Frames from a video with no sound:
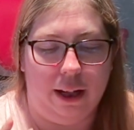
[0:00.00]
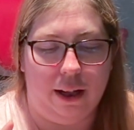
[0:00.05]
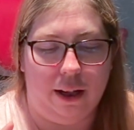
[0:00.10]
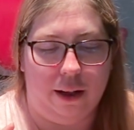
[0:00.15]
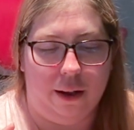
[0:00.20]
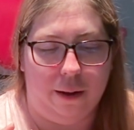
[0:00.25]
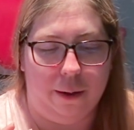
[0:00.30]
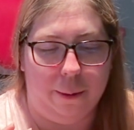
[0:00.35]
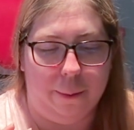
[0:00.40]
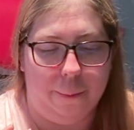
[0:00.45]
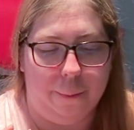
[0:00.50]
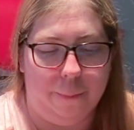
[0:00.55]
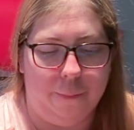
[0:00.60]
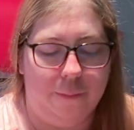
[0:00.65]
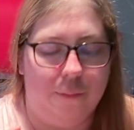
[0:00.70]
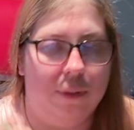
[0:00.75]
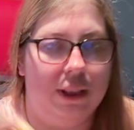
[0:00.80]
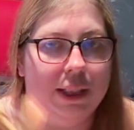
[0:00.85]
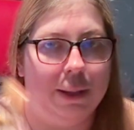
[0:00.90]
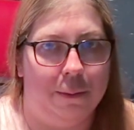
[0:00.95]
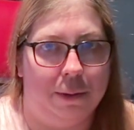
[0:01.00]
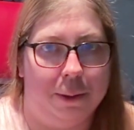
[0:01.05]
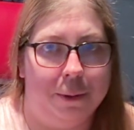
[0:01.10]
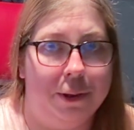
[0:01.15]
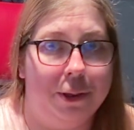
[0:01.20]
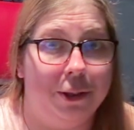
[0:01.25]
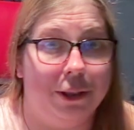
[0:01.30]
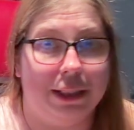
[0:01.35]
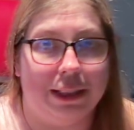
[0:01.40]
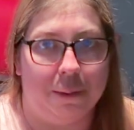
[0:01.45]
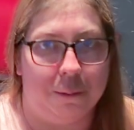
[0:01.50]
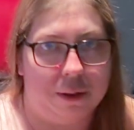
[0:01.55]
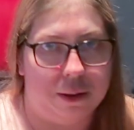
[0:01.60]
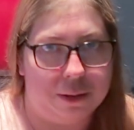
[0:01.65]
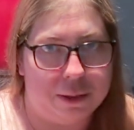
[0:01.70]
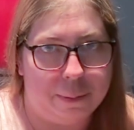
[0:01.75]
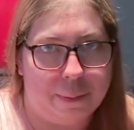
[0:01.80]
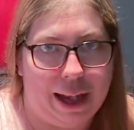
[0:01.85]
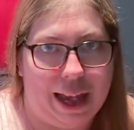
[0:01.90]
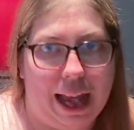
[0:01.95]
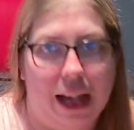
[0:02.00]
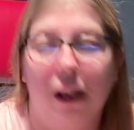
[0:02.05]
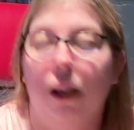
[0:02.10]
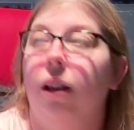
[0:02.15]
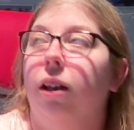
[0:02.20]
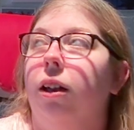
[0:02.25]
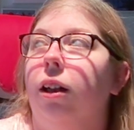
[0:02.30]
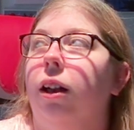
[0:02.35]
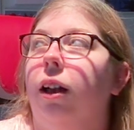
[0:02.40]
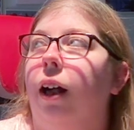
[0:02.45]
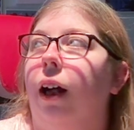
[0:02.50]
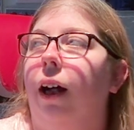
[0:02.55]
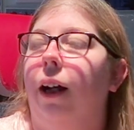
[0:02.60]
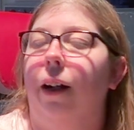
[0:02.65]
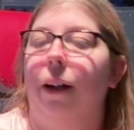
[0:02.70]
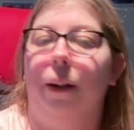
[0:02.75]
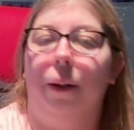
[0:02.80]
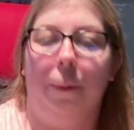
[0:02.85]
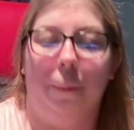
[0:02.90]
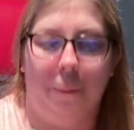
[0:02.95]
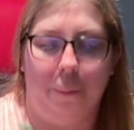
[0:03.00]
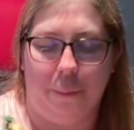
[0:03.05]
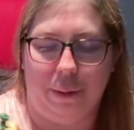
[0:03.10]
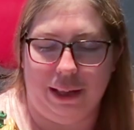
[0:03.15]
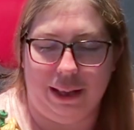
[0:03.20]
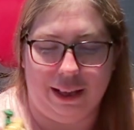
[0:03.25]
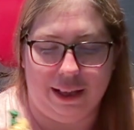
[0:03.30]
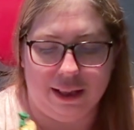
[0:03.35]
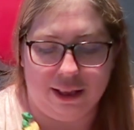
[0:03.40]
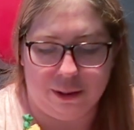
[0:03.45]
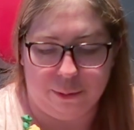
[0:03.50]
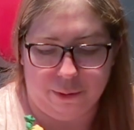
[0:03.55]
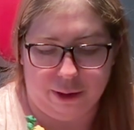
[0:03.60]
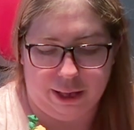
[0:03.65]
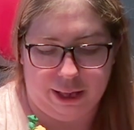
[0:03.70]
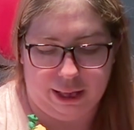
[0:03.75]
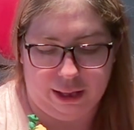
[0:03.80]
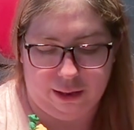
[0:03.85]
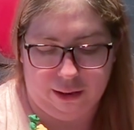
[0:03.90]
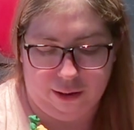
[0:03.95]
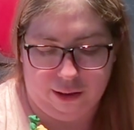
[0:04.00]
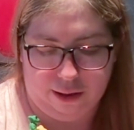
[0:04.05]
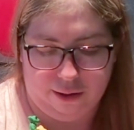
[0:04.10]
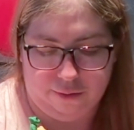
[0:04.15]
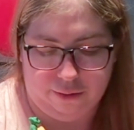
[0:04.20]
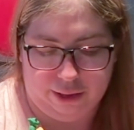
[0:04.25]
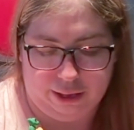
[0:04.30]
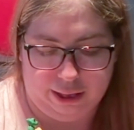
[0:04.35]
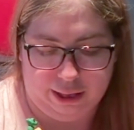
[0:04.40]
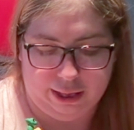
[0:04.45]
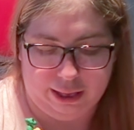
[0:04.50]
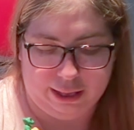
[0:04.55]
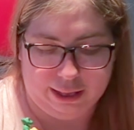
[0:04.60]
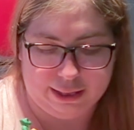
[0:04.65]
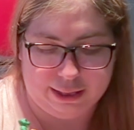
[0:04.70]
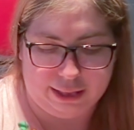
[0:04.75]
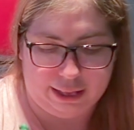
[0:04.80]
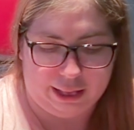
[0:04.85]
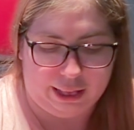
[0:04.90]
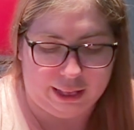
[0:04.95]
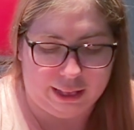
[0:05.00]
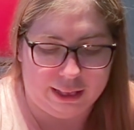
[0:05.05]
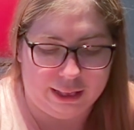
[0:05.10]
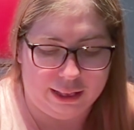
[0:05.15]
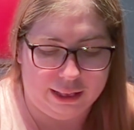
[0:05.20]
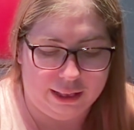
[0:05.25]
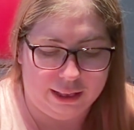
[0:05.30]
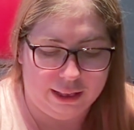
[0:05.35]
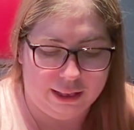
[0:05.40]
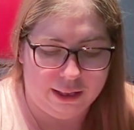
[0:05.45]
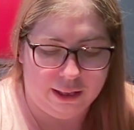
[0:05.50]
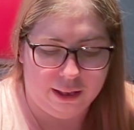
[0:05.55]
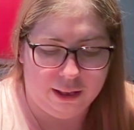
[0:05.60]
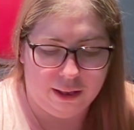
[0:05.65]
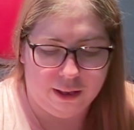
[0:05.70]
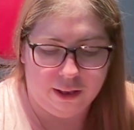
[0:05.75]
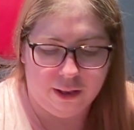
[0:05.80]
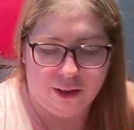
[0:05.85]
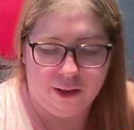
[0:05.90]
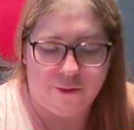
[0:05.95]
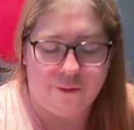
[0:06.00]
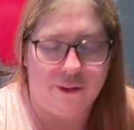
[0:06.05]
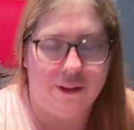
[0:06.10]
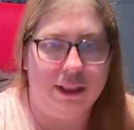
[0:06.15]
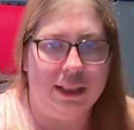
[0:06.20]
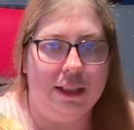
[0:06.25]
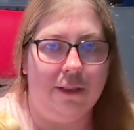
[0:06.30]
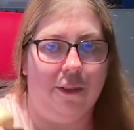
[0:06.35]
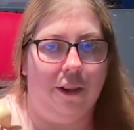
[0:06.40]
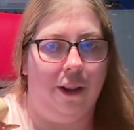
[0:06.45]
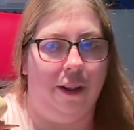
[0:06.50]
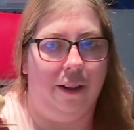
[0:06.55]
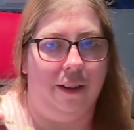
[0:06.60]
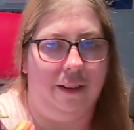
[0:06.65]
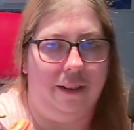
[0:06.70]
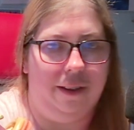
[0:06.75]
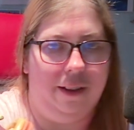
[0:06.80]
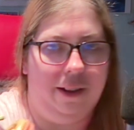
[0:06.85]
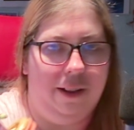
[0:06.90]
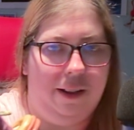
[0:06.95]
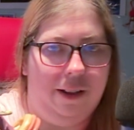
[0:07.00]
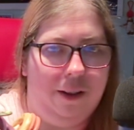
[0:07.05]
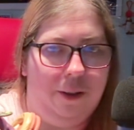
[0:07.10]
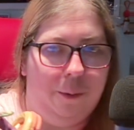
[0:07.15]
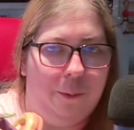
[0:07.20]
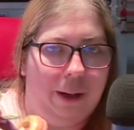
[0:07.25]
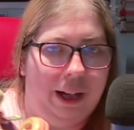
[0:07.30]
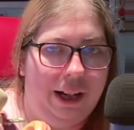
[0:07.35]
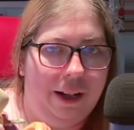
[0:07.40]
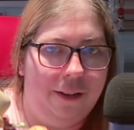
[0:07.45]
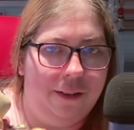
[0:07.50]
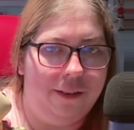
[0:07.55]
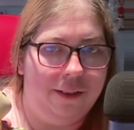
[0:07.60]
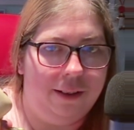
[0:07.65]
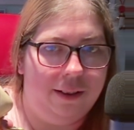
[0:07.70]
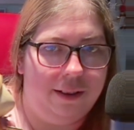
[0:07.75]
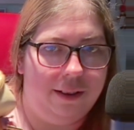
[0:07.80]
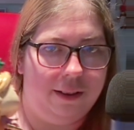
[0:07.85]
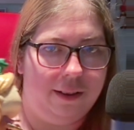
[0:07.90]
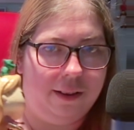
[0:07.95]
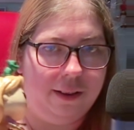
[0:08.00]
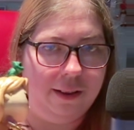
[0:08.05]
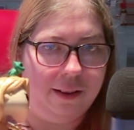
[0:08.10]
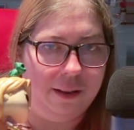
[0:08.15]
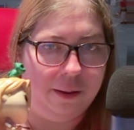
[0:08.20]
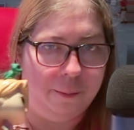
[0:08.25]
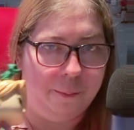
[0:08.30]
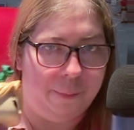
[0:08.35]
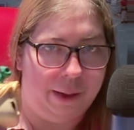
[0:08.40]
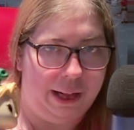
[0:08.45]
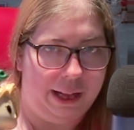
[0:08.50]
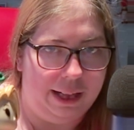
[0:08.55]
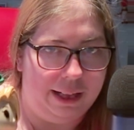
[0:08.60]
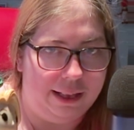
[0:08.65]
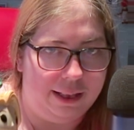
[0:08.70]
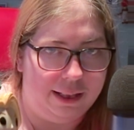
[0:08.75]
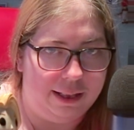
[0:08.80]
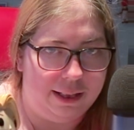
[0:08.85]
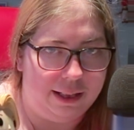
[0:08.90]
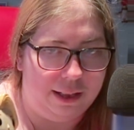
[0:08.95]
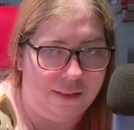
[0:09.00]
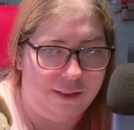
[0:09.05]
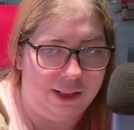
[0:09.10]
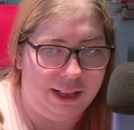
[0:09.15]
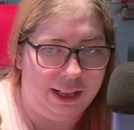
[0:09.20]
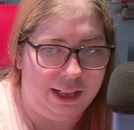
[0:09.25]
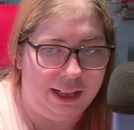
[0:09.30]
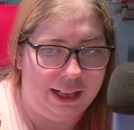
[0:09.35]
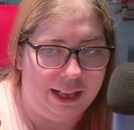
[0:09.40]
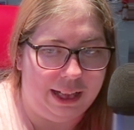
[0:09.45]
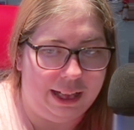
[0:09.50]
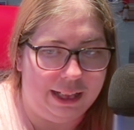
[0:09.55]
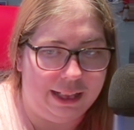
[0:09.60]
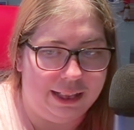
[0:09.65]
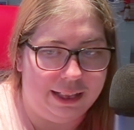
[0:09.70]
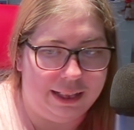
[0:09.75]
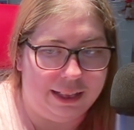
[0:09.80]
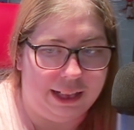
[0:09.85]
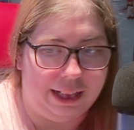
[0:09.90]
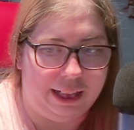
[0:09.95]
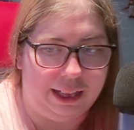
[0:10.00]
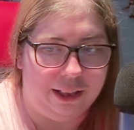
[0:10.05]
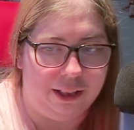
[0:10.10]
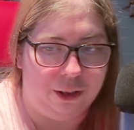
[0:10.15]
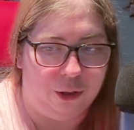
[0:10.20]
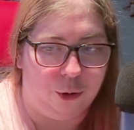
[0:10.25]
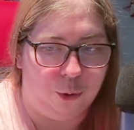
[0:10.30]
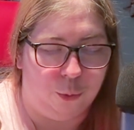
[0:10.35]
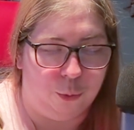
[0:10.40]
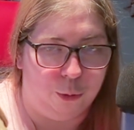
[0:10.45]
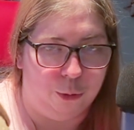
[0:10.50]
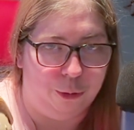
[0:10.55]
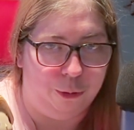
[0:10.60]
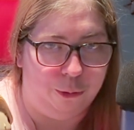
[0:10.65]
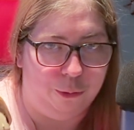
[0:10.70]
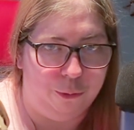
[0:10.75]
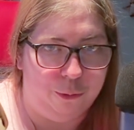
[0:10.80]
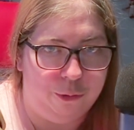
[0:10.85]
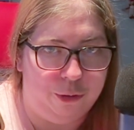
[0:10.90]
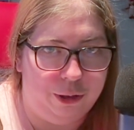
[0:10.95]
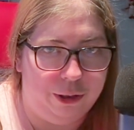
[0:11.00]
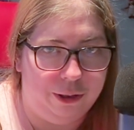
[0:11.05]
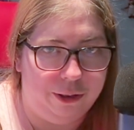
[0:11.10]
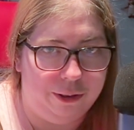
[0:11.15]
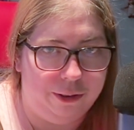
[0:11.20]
Sometimes good, sometimes bad. But this one, I love it. It's like, first of all, around the bass and everything, it's like grooved.